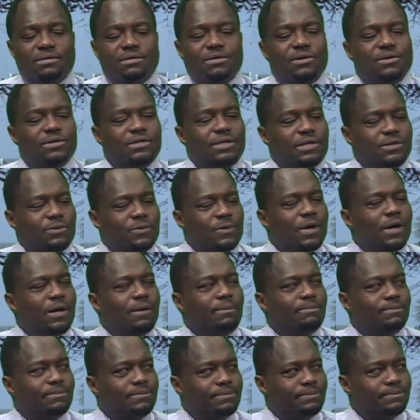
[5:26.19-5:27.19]
those as
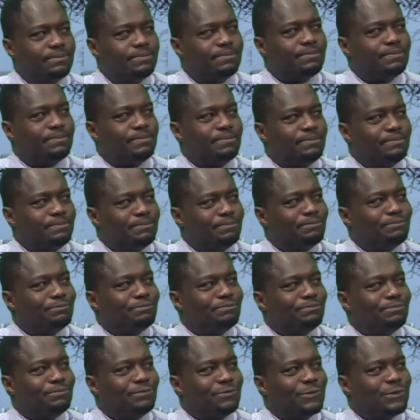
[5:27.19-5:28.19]
well.
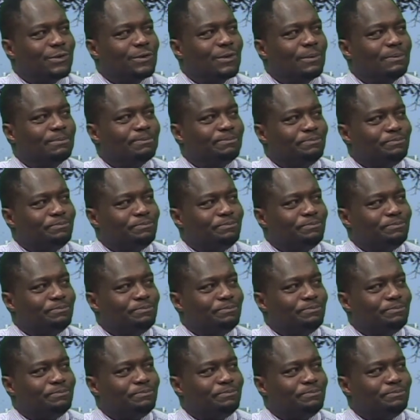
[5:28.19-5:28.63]
So.